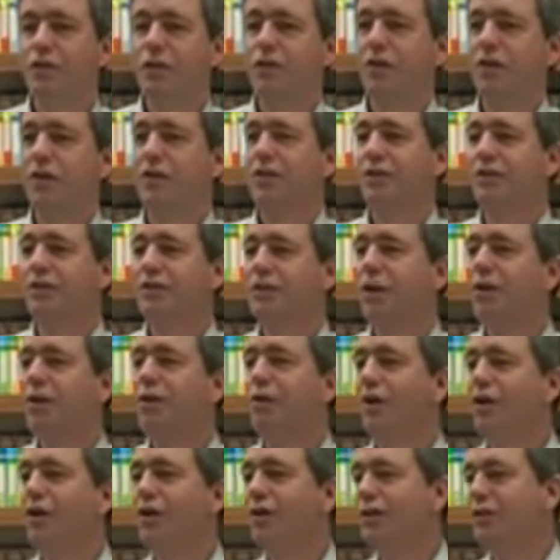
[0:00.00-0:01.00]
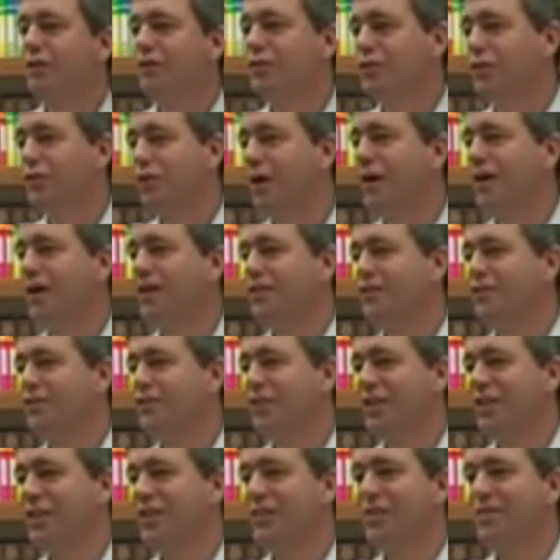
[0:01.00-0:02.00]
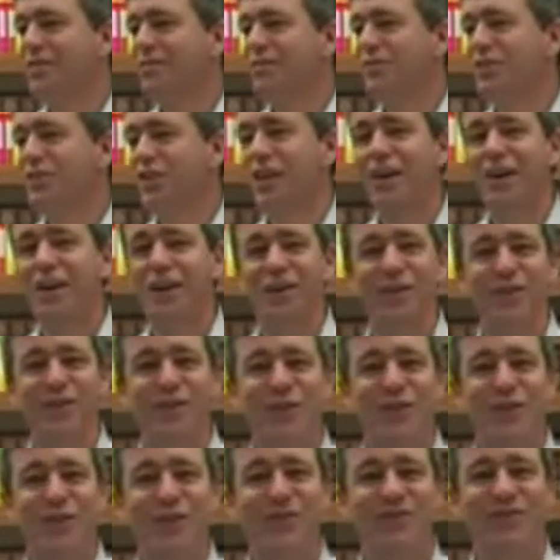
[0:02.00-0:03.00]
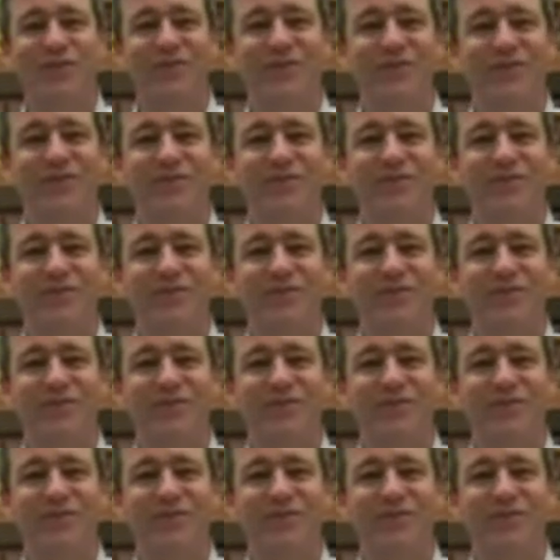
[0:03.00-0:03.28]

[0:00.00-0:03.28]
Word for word: so that they'll no longer trust in themselves,